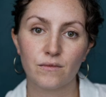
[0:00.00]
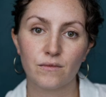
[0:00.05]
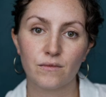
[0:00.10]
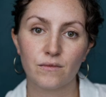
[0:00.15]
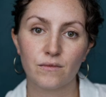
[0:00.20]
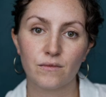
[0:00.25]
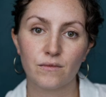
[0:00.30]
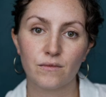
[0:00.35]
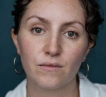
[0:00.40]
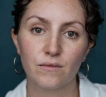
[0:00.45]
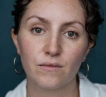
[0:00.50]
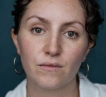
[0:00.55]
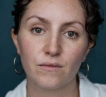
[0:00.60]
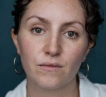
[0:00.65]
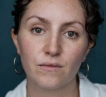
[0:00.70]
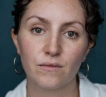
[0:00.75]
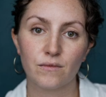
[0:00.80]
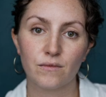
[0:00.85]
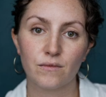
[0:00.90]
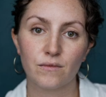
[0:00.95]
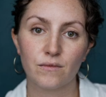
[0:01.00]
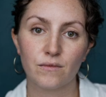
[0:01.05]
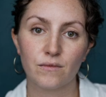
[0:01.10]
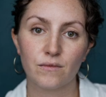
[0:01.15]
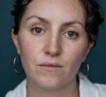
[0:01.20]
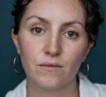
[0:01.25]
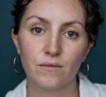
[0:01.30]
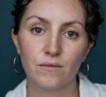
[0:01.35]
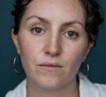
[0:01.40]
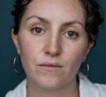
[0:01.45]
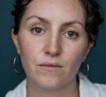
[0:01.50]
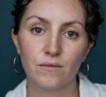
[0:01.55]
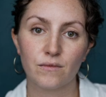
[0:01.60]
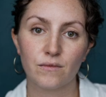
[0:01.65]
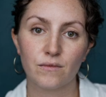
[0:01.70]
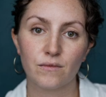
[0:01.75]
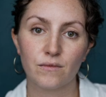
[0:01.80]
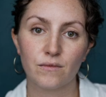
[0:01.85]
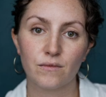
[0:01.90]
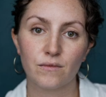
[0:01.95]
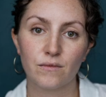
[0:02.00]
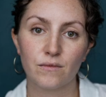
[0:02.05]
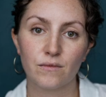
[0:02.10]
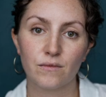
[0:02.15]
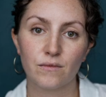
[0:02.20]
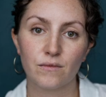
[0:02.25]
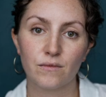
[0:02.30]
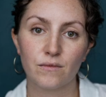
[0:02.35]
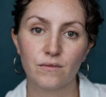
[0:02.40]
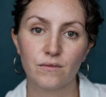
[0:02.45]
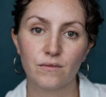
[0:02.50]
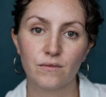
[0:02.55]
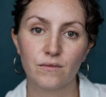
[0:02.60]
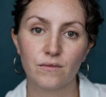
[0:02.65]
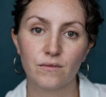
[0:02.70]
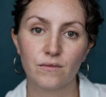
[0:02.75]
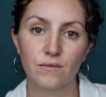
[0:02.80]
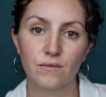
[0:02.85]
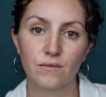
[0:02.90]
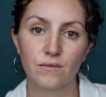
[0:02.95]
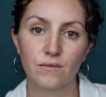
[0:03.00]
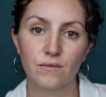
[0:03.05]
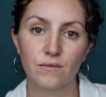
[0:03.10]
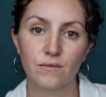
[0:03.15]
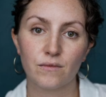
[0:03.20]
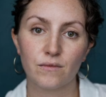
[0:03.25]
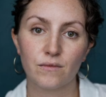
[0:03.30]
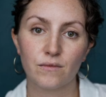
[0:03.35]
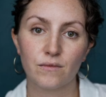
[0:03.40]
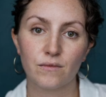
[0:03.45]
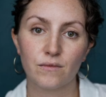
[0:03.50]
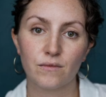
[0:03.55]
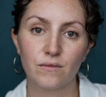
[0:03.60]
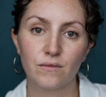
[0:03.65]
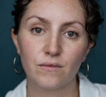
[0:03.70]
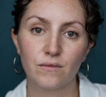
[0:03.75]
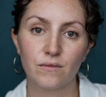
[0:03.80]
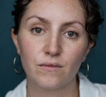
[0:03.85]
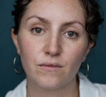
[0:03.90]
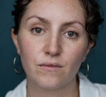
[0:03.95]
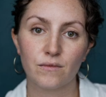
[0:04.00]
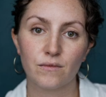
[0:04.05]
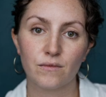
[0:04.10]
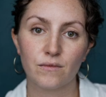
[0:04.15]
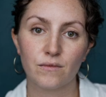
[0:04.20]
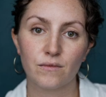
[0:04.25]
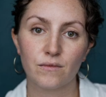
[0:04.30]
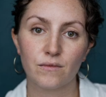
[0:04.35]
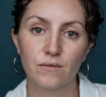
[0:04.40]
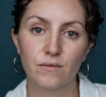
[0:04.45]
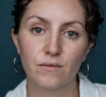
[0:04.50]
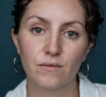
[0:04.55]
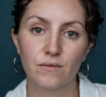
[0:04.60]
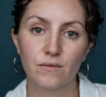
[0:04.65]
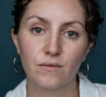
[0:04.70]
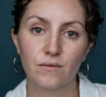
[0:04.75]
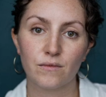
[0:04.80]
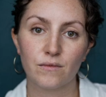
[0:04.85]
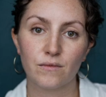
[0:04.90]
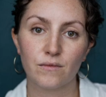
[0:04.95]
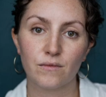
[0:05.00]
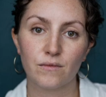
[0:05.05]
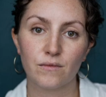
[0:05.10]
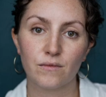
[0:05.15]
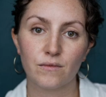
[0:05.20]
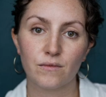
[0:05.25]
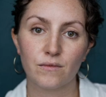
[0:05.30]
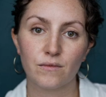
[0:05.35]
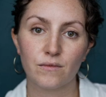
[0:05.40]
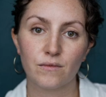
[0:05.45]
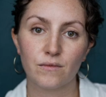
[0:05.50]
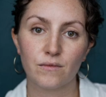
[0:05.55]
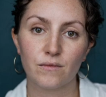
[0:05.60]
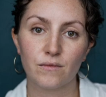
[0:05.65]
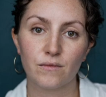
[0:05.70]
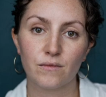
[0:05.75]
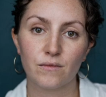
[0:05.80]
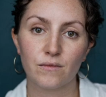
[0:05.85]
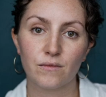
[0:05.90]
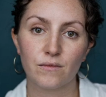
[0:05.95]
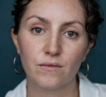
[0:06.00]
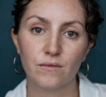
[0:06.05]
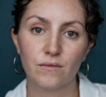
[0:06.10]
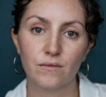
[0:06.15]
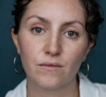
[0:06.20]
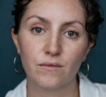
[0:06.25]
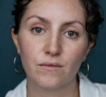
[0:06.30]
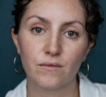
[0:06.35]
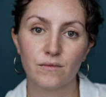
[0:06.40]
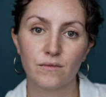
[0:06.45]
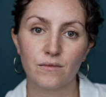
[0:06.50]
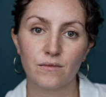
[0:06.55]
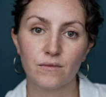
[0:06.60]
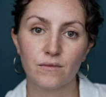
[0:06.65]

[no speech]